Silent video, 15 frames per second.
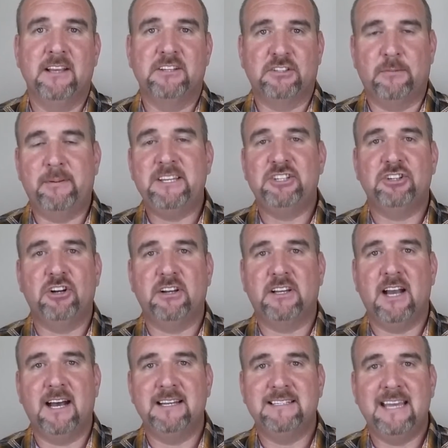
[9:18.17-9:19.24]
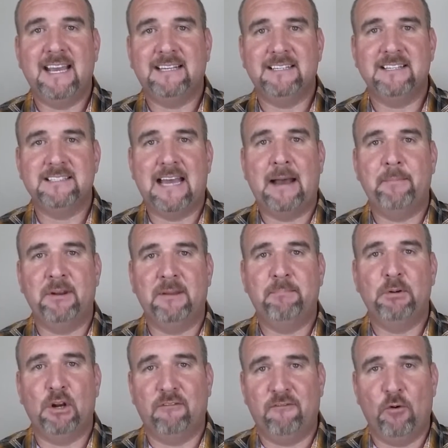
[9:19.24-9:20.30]
So be sure to contact us. I'm going to
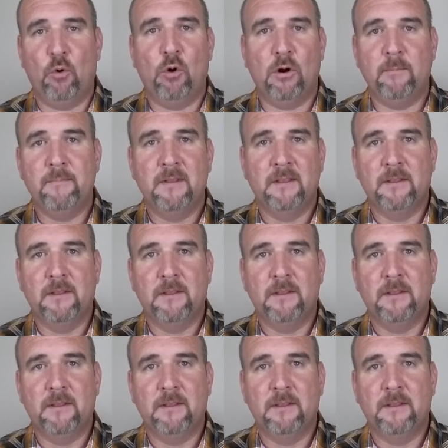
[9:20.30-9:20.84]
put a form